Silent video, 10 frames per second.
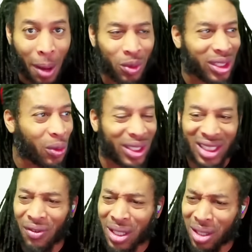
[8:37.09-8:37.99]
It was like, what,
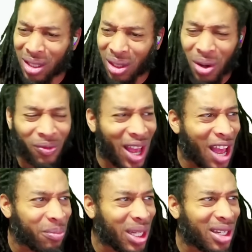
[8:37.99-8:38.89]
7 years,
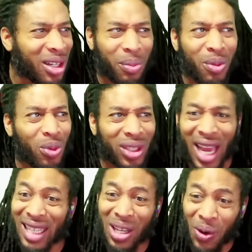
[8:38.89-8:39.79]
$35 million, and people were
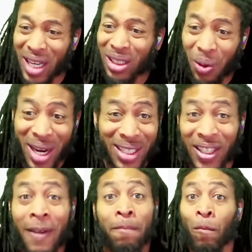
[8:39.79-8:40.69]
like, yo, that's
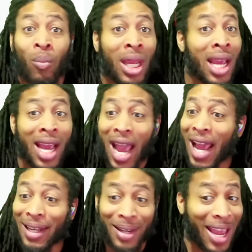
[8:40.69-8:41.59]
crazy.
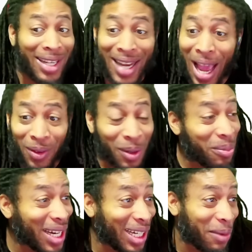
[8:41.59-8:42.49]
And now the
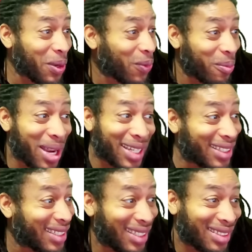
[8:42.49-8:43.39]
money that people make
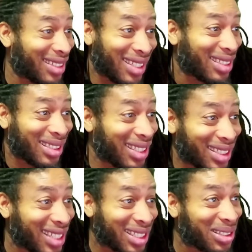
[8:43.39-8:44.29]
is just
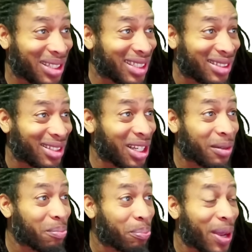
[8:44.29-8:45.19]

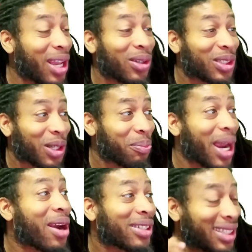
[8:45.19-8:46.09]
it pales in
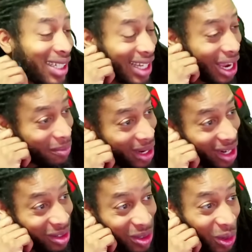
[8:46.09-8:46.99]
comparison to that,
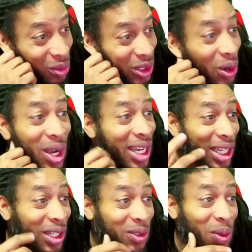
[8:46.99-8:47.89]
man. You know, so it
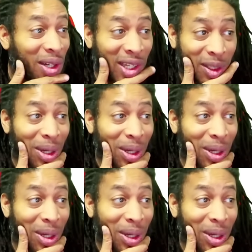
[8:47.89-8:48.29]
is what it is.